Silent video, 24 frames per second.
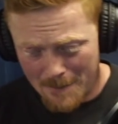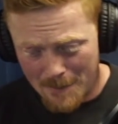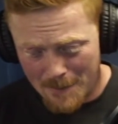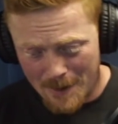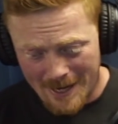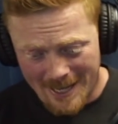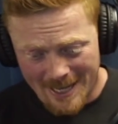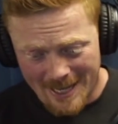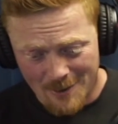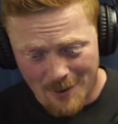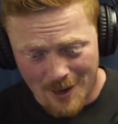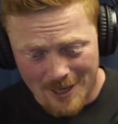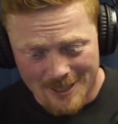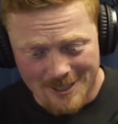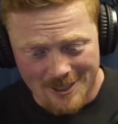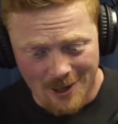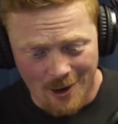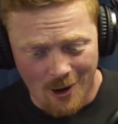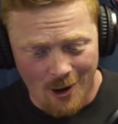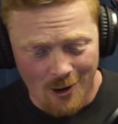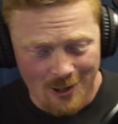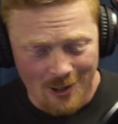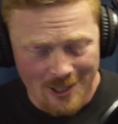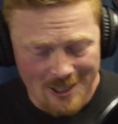But anyway,
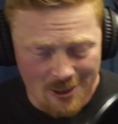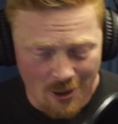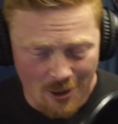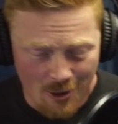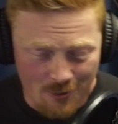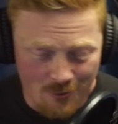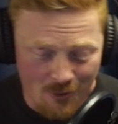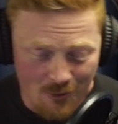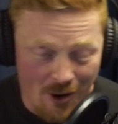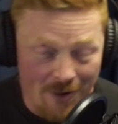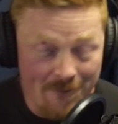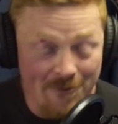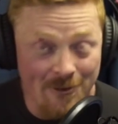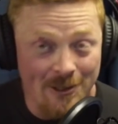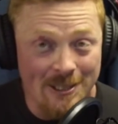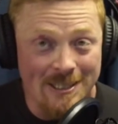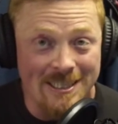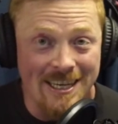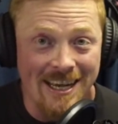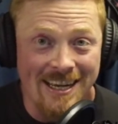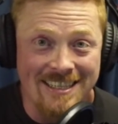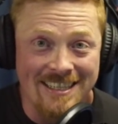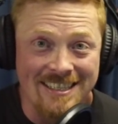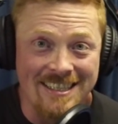so Oleg Zhokh rightfully
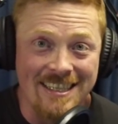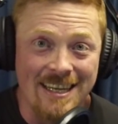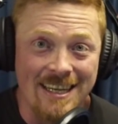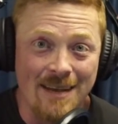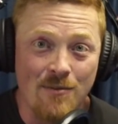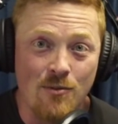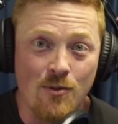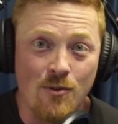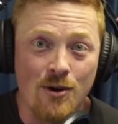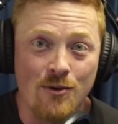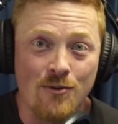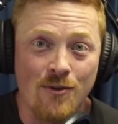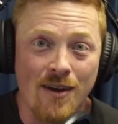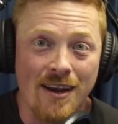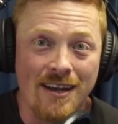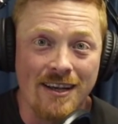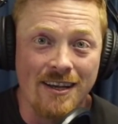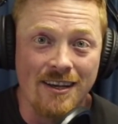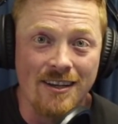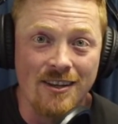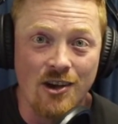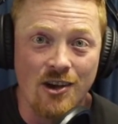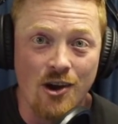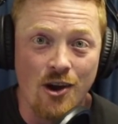takes the number 1
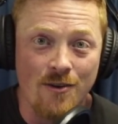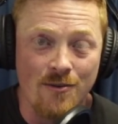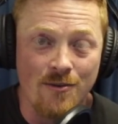rank in the